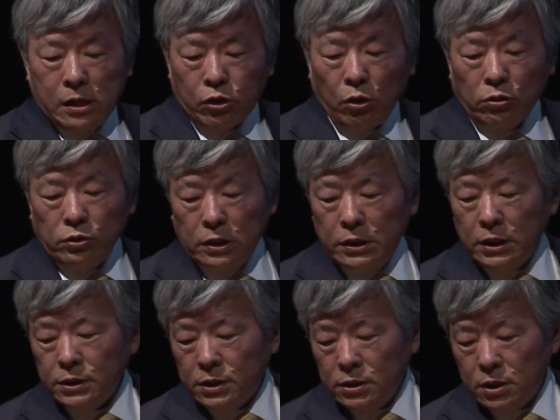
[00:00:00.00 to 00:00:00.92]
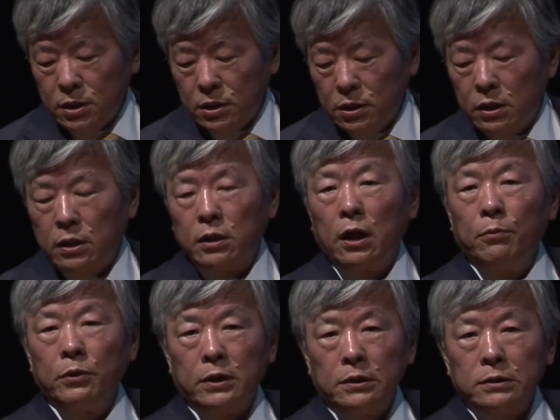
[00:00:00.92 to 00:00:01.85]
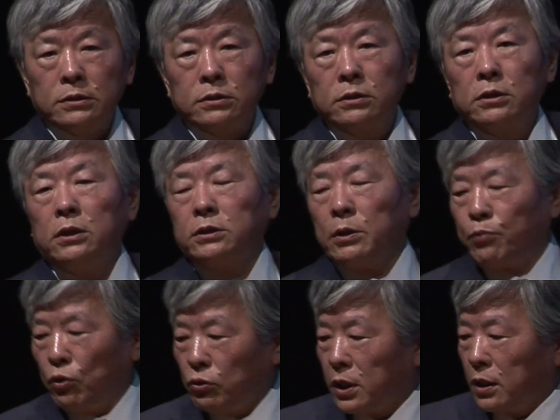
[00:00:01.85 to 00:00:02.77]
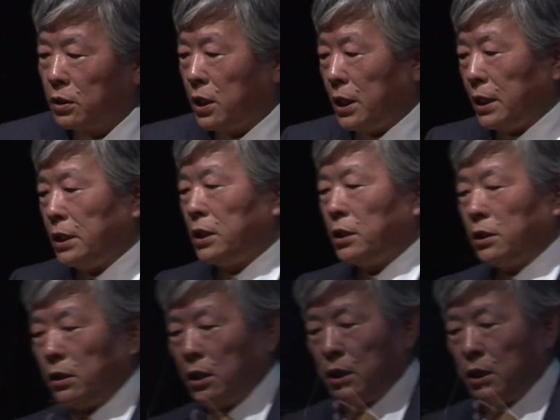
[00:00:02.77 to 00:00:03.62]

So this is evidence supporting the idea